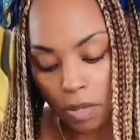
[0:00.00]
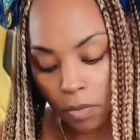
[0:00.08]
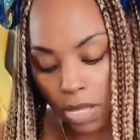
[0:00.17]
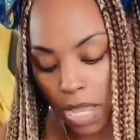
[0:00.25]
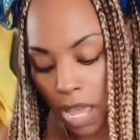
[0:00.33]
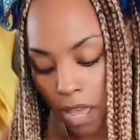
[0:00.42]

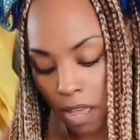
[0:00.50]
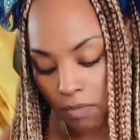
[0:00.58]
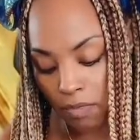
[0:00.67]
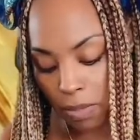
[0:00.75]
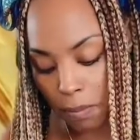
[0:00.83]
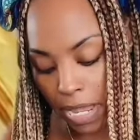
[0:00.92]
We
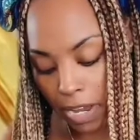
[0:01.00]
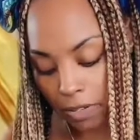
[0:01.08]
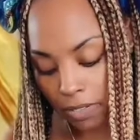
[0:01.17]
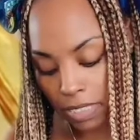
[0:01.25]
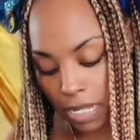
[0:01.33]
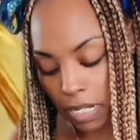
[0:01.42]
have the
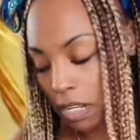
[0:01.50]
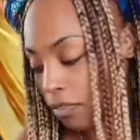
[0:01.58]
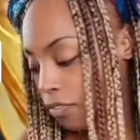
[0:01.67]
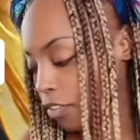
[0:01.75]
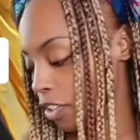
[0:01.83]
bear, stand up for